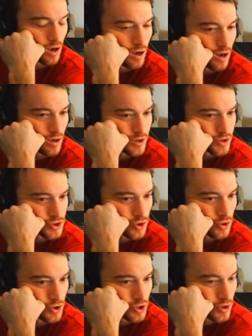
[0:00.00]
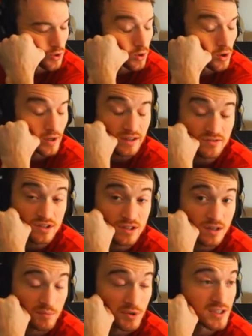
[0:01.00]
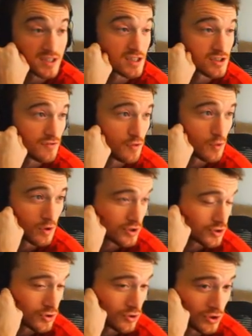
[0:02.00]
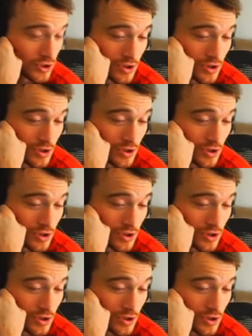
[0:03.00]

controller, or even a PlayStation 4 controller,